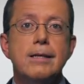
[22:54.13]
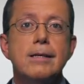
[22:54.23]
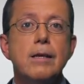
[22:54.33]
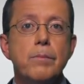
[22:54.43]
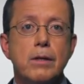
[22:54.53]

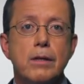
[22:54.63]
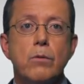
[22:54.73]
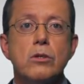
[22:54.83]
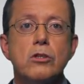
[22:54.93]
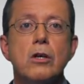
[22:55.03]
typically
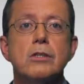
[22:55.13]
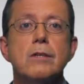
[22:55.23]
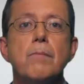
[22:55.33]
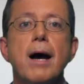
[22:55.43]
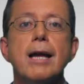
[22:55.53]
results
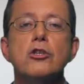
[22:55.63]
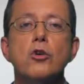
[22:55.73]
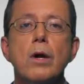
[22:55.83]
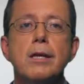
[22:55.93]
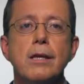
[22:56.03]
in my
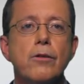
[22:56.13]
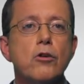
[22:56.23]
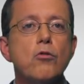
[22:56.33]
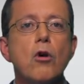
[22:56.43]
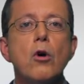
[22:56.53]
joining the
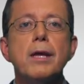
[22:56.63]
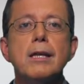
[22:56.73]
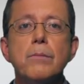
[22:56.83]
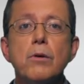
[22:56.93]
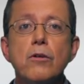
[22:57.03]
growing
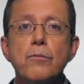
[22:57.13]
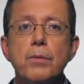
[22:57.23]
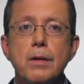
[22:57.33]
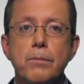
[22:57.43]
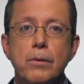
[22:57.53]
number of
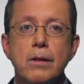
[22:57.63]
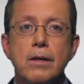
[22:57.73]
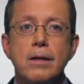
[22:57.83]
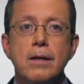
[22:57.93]
people